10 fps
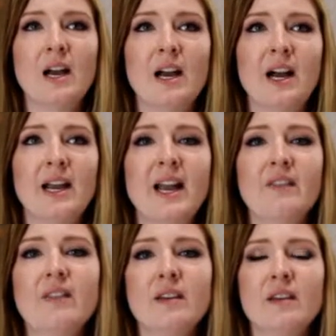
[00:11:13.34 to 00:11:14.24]
I
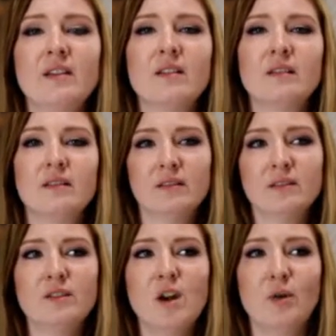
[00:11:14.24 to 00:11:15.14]
had the
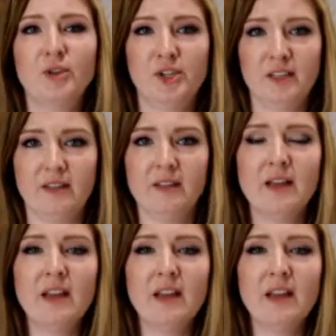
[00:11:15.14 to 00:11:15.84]
notion